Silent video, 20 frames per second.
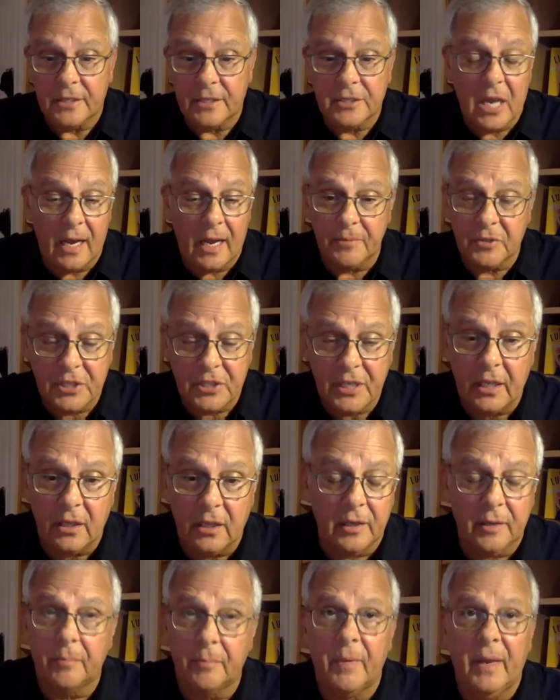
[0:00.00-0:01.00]
Tom
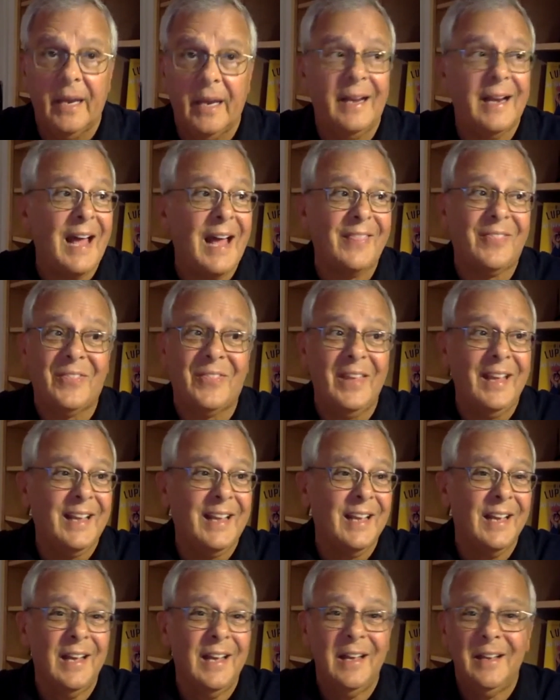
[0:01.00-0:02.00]
Selleck made, I think,